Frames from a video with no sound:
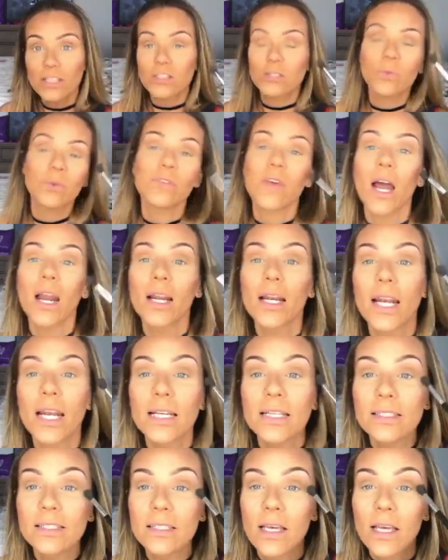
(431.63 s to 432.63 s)
So we've got a
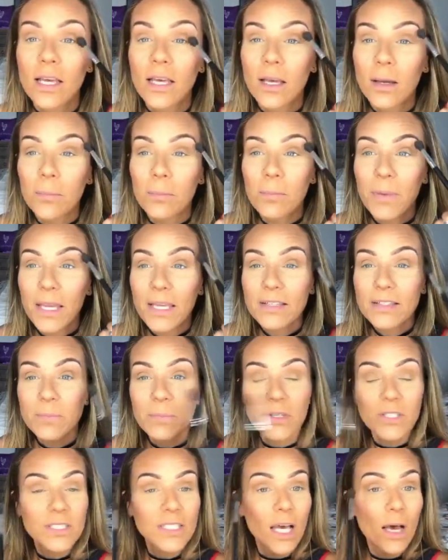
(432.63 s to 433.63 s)
nice base
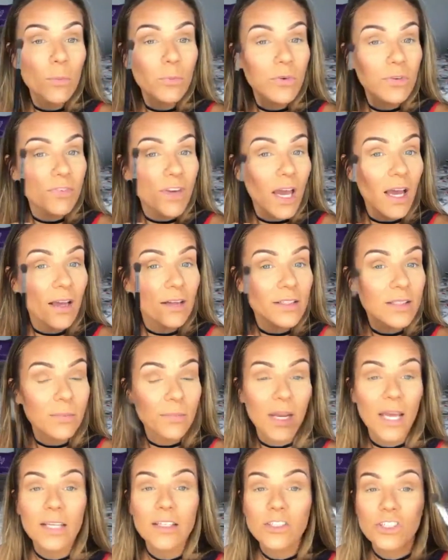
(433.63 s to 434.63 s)
built up. We've got
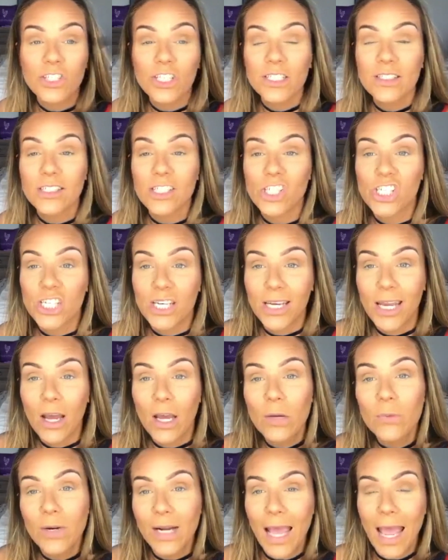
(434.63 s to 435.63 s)
some nice transition. Now
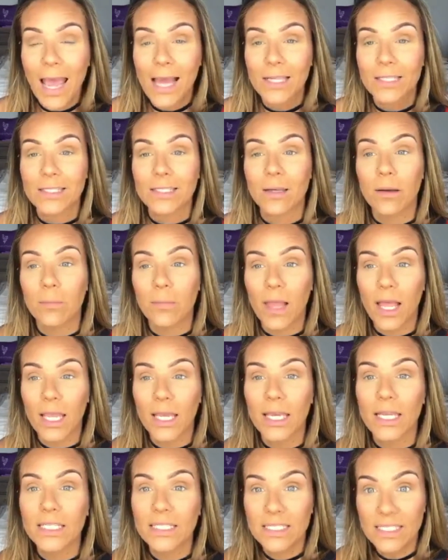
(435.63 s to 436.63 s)
I want to add some
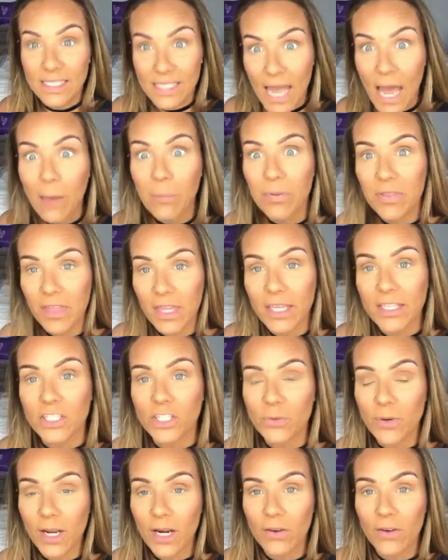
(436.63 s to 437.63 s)
like depth
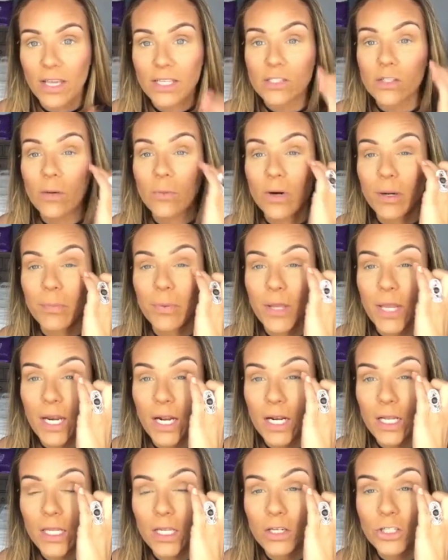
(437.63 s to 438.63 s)
into it. Okay, so I want to get
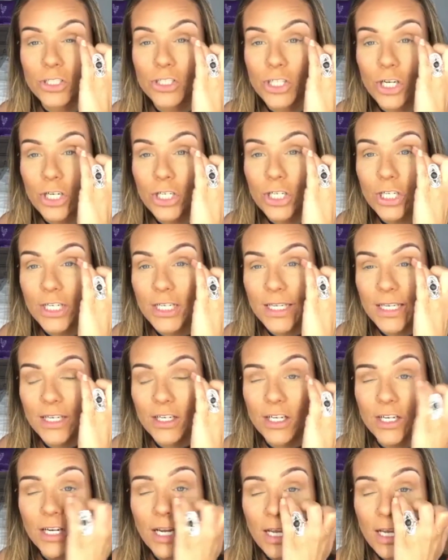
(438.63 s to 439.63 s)
it a little darker
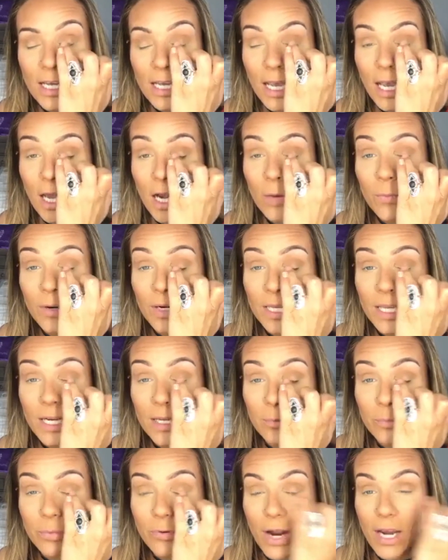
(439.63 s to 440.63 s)
here and I want to get
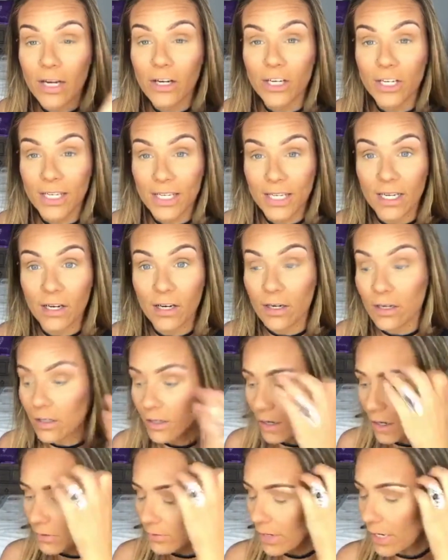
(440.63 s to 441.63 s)
it brighter here.
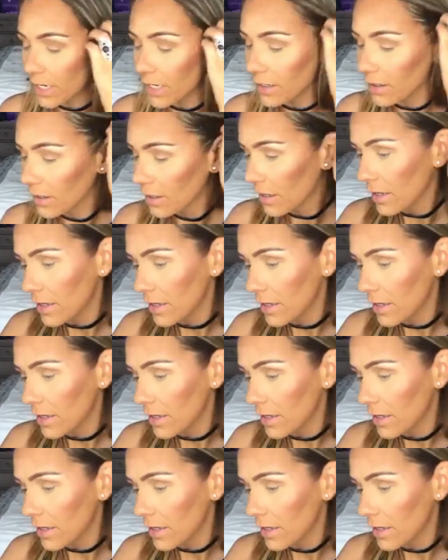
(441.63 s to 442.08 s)
All right.